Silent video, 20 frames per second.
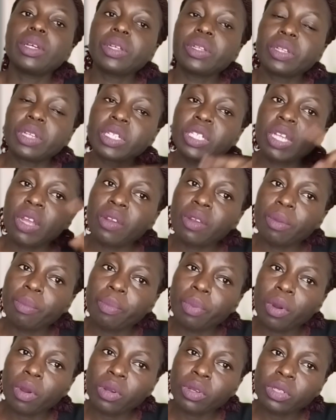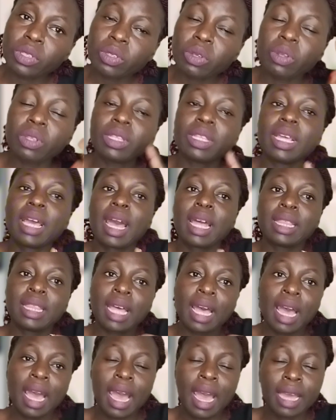Treasury bonds, on the other
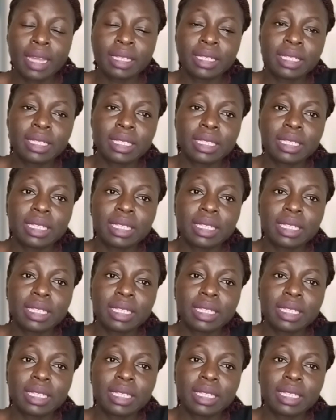hand,